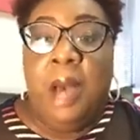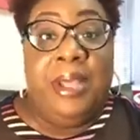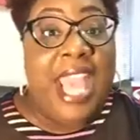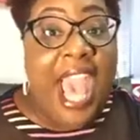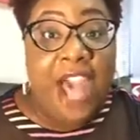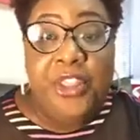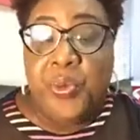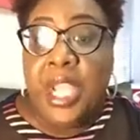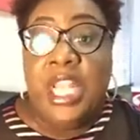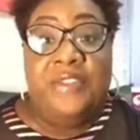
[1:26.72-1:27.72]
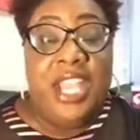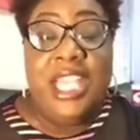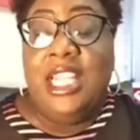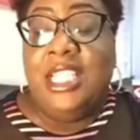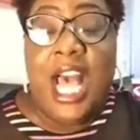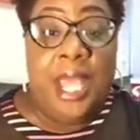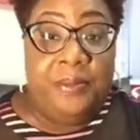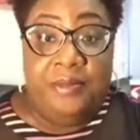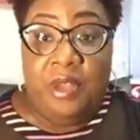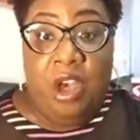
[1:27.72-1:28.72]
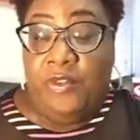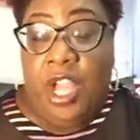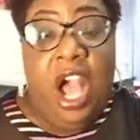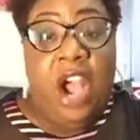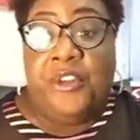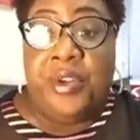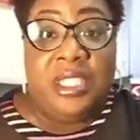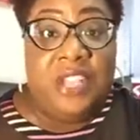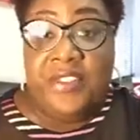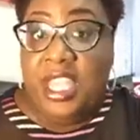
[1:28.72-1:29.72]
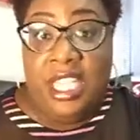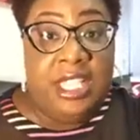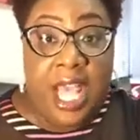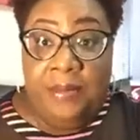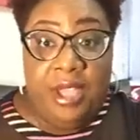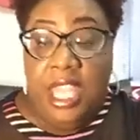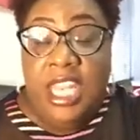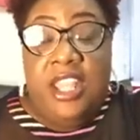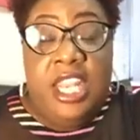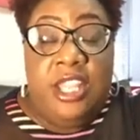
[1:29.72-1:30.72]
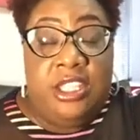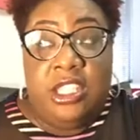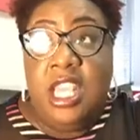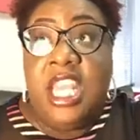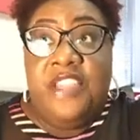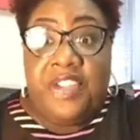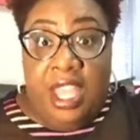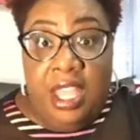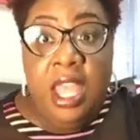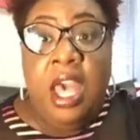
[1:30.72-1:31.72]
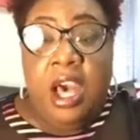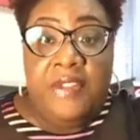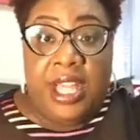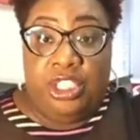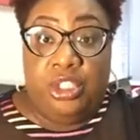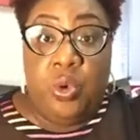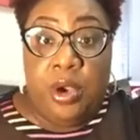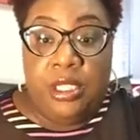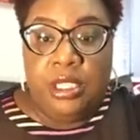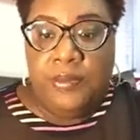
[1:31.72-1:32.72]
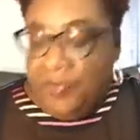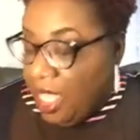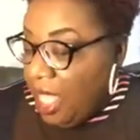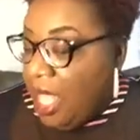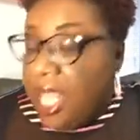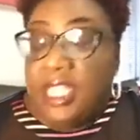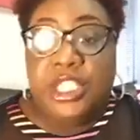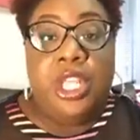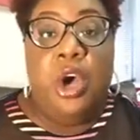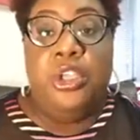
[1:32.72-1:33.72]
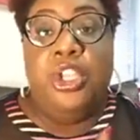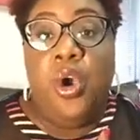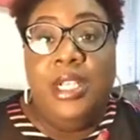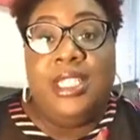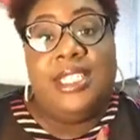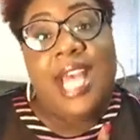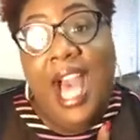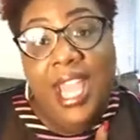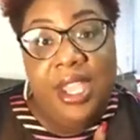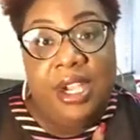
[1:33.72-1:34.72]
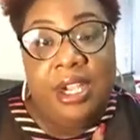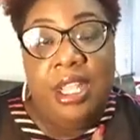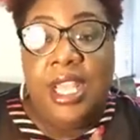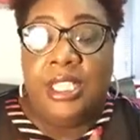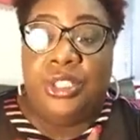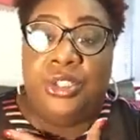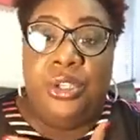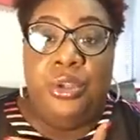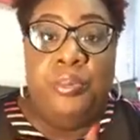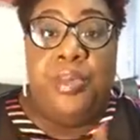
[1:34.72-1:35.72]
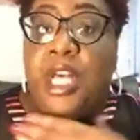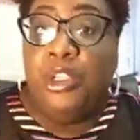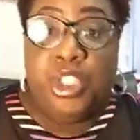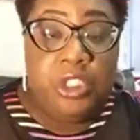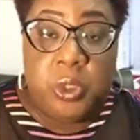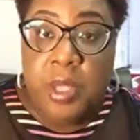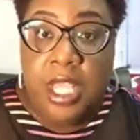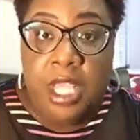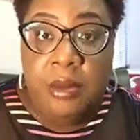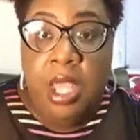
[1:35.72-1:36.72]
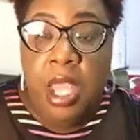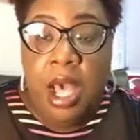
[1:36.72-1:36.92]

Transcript: gathering of any type of conference of any type, anything of that sort. And so your desire is to build your speaking